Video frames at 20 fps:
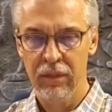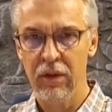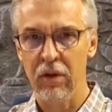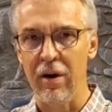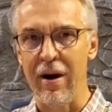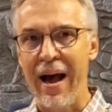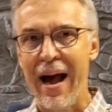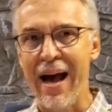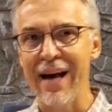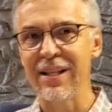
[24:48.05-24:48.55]

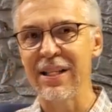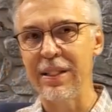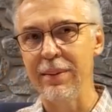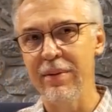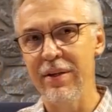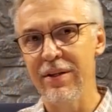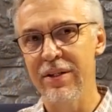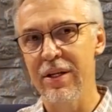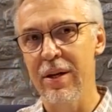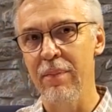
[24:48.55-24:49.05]
There has to
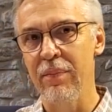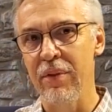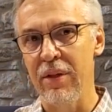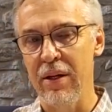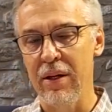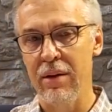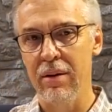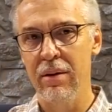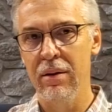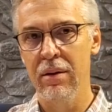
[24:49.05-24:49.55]
be
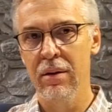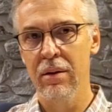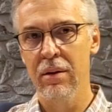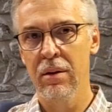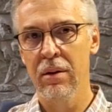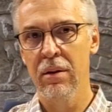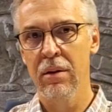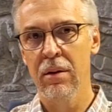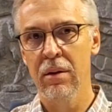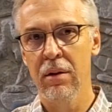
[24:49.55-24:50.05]
something
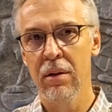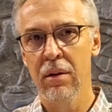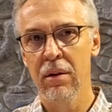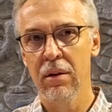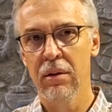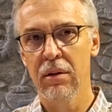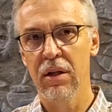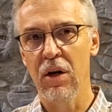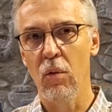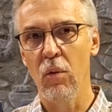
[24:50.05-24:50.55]

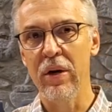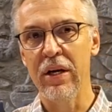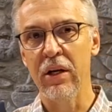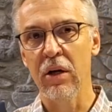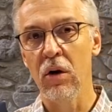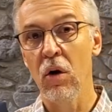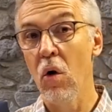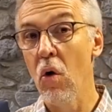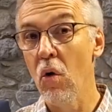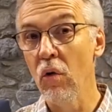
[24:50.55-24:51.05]
that we
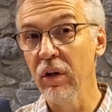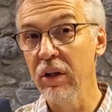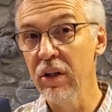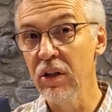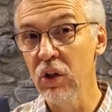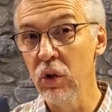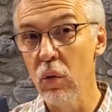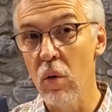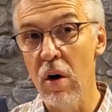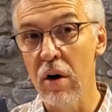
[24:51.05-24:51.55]
can only
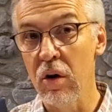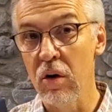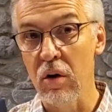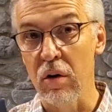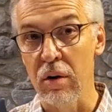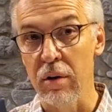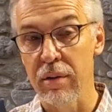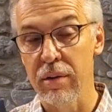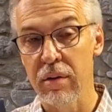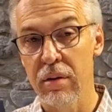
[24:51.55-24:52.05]
do on
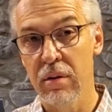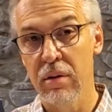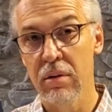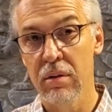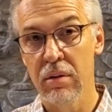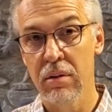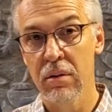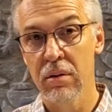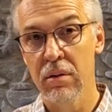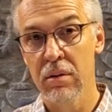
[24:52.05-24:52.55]
earth
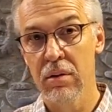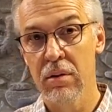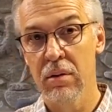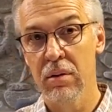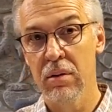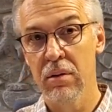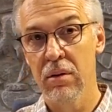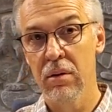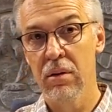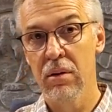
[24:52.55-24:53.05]

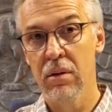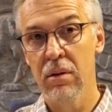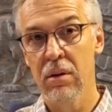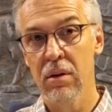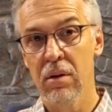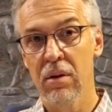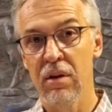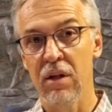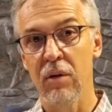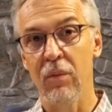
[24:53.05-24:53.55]

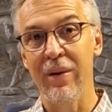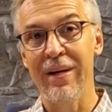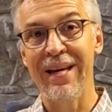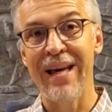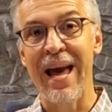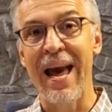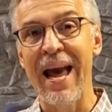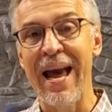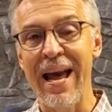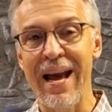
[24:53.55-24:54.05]
that we
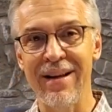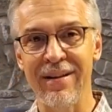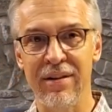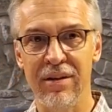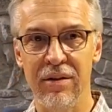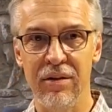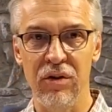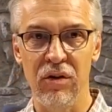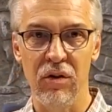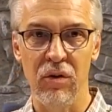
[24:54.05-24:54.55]

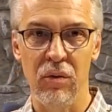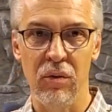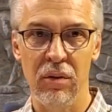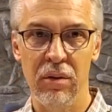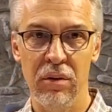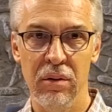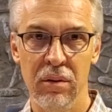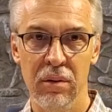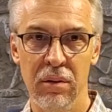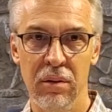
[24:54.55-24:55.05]
can't do
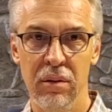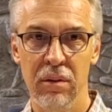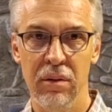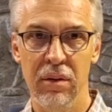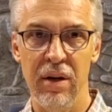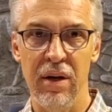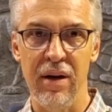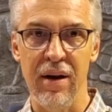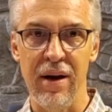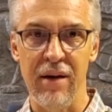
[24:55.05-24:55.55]

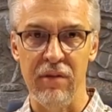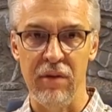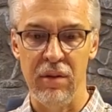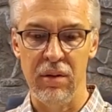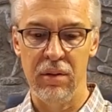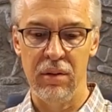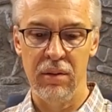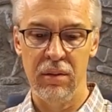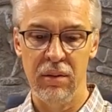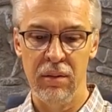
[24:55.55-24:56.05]
in
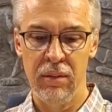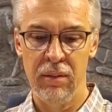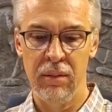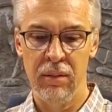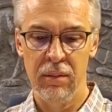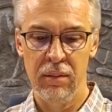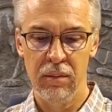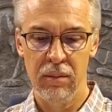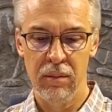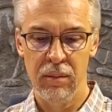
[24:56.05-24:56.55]
heaven.
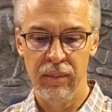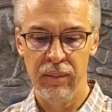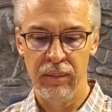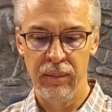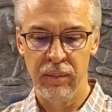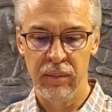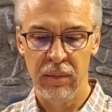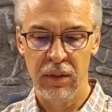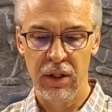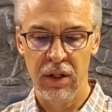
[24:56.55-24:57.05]

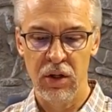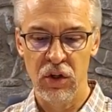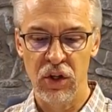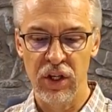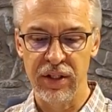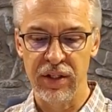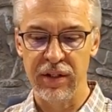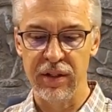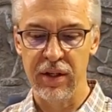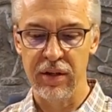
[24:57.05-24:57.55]

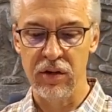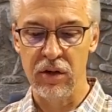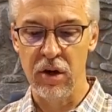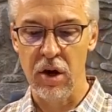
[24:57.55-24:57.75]
Jesus says,